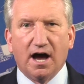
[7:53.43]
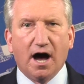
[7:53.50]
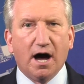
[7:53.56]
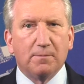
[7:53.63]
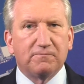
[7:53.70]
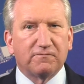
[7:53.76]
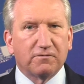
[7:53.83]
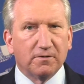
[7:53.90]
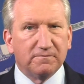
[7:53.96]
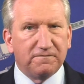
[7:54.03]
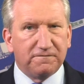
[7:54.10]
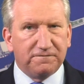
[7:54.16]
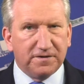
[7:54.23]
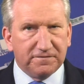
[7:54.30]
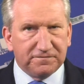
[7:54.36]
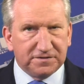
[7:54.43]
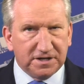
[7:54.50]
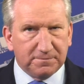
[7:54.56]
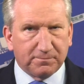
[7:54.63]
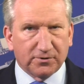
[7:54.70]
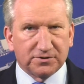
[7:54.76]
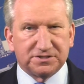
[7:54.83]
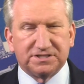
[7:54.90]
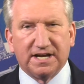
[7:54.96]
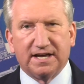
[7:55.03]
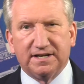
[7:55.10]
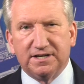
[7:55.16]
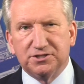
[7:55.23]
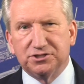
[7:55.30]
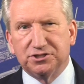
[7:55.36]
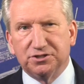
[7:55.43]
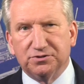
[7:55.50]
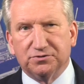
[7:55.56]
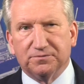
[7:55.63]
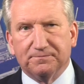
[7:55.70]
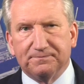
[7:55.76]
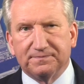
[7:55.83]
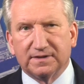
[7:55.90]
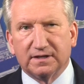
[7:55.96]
up from 50% in June.